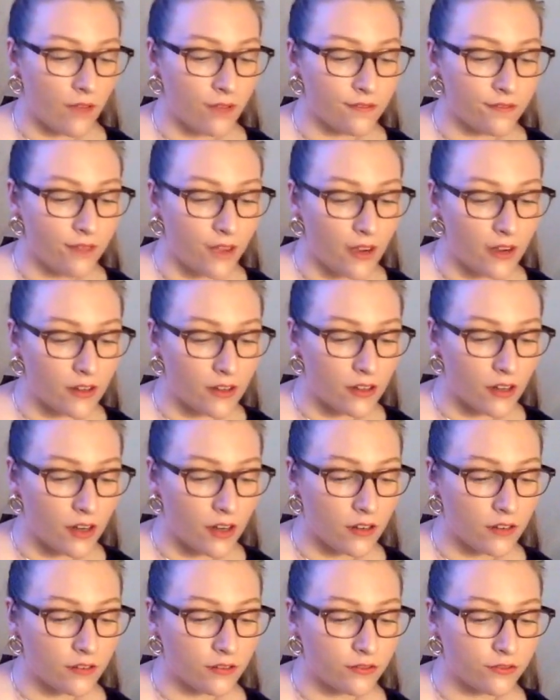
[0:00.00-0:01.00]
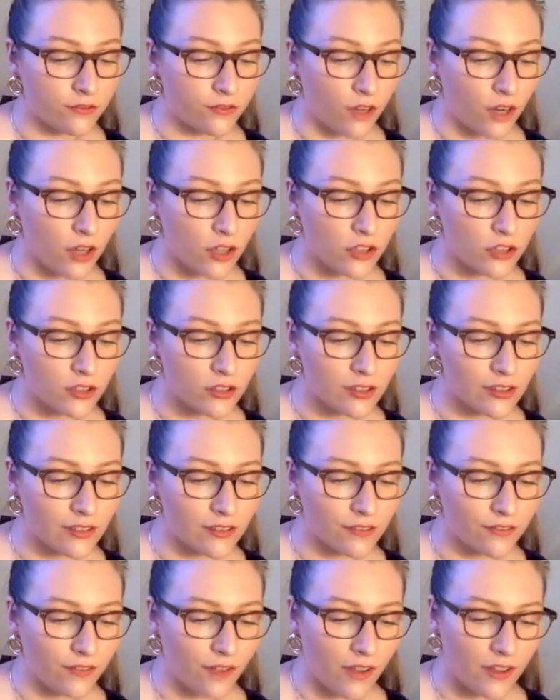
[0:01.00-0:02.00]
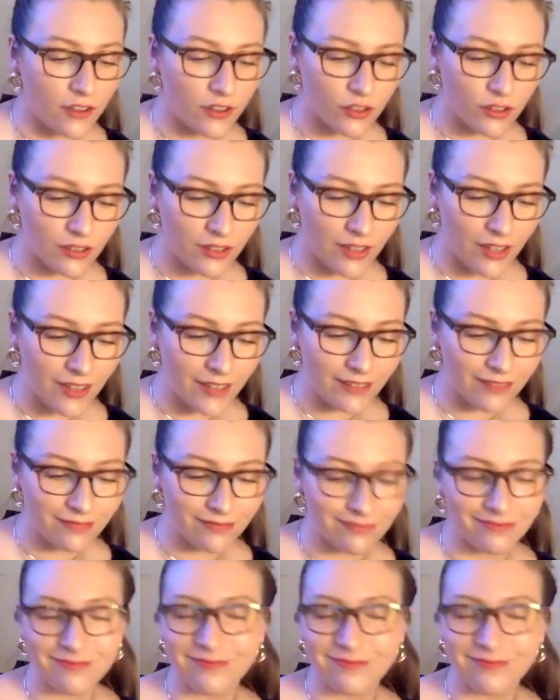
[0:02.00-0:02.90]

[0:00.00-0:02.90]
Fire of Fars, Firesland.